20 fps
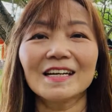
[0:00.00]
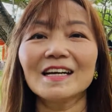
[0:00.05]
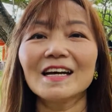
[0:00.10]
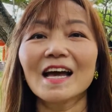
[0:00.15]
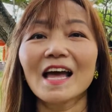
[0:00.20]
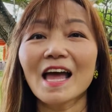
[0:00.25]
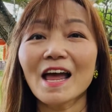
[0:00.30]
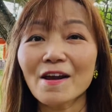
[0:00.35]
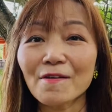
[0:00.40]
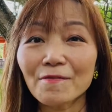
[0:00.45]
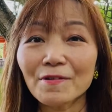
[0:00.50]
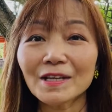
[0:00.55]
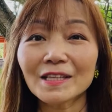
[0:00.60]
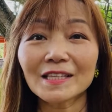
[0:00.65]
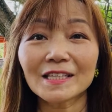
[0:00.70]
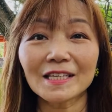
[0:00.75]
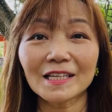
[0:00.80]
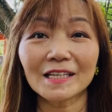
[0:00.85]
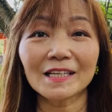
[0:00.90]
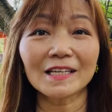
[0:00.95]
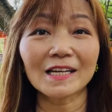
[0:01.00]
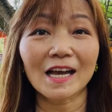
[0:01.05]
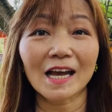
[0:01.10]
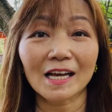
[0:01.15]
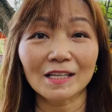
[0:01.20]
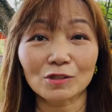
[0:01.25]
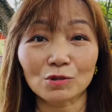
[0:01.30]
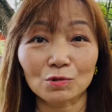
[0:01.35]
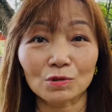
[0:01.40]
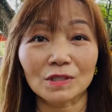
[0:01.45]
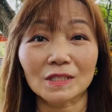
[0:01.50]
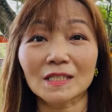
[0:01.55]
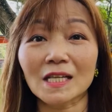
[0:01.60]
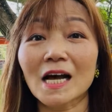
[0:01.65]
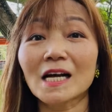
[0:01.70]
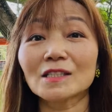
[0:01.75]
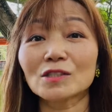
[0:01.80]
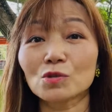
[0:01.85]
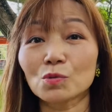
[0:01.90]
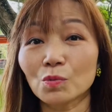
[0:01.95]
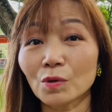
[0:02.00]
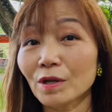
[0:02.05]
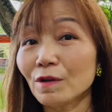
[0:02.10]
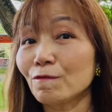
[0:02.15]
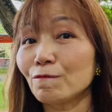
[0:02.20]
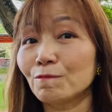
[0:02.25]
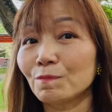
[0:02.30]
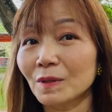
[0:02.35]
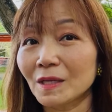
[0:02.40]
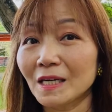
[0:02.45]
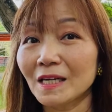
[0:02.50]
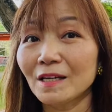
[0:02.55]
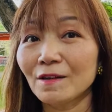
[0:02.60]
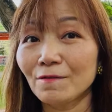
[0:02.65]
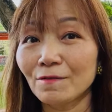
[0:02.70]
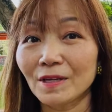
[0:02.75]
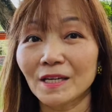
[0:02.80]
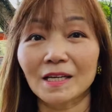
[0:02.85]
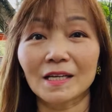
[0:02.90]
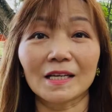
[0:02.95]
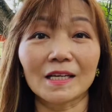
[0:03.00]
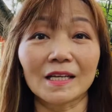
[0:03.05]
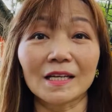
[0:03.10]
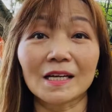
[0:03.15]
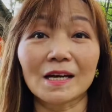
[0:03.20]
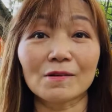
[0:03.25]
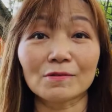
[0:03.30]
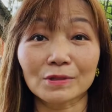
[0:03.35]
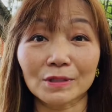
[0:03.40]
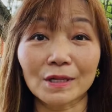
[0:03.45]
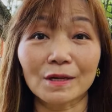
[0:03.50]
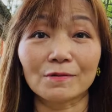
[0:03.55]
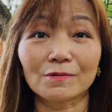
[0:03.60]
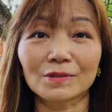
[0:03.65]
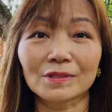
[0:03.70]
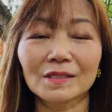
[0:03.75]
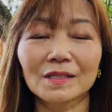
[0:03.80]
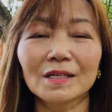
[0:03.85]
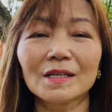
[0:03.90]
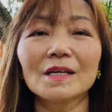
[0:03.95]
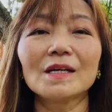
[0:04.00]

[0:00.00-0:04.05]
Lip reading: Everything has to start with believing in ourselves.